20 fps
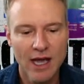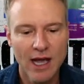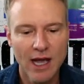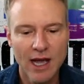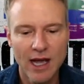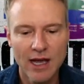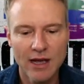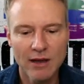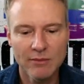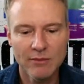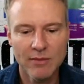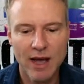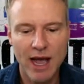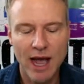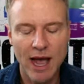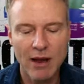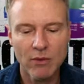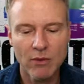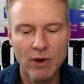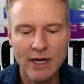
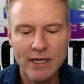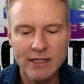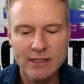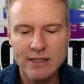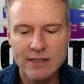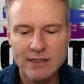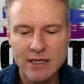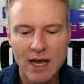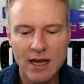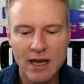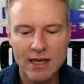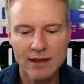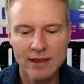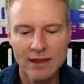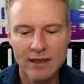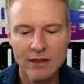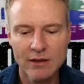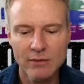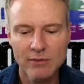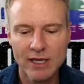I wanted to talk a
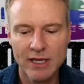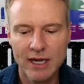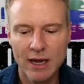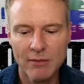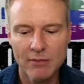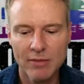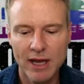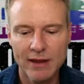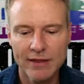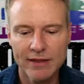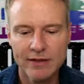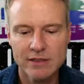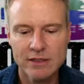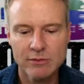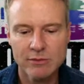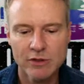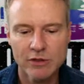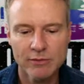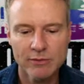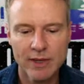little bit about this
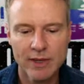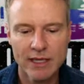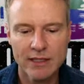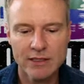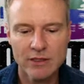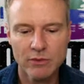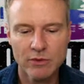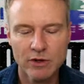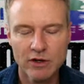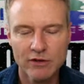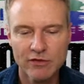movement to work